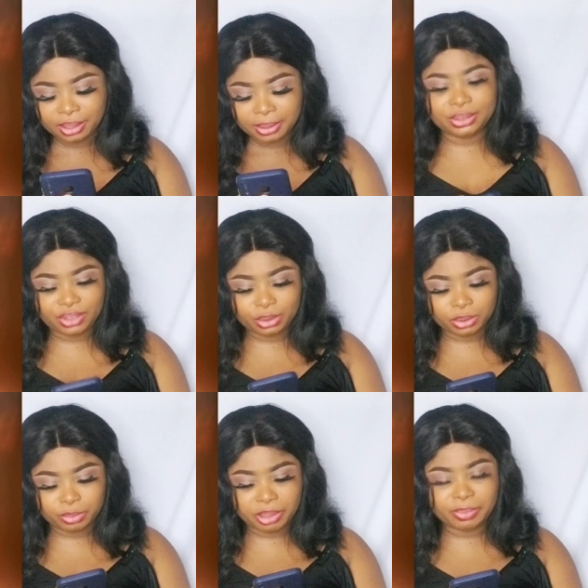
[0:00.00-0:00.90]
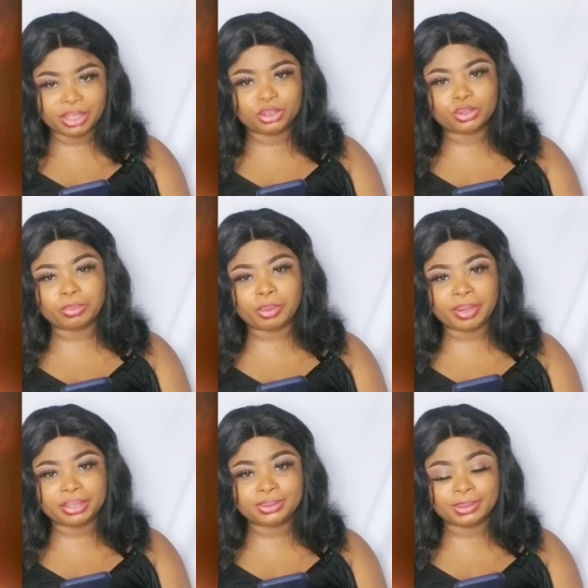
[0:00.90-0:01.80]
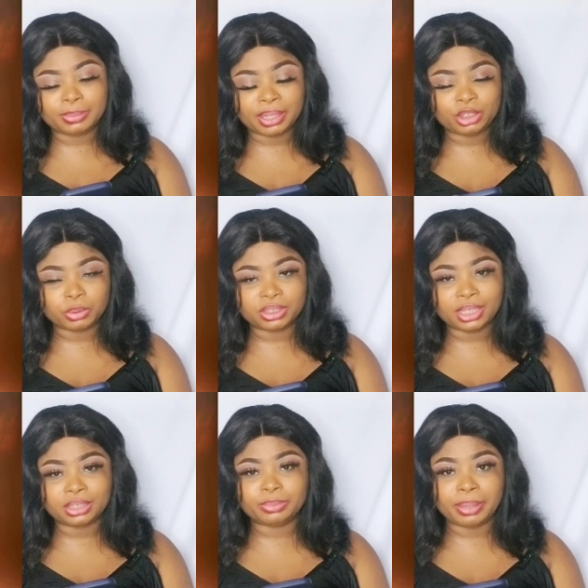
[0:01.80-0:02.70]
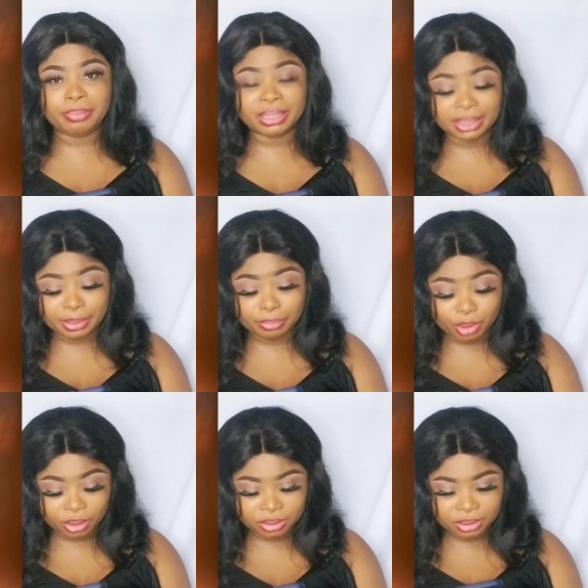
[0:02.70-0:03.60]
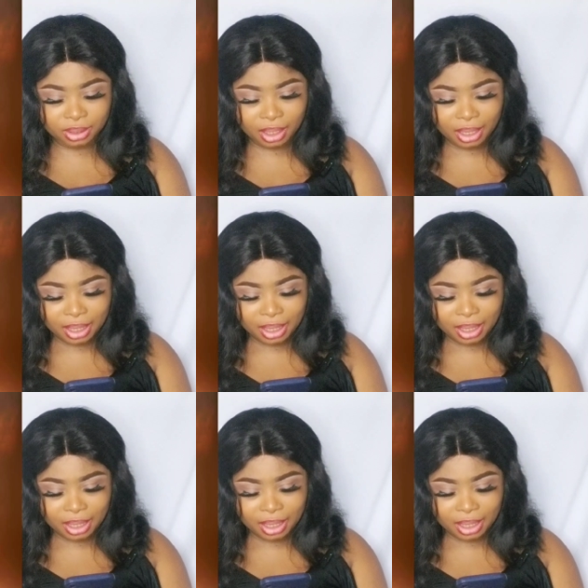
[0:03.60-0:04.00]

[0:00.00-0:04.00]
Her dress was made by Summer by Summer and she was styled by Medlin Boss.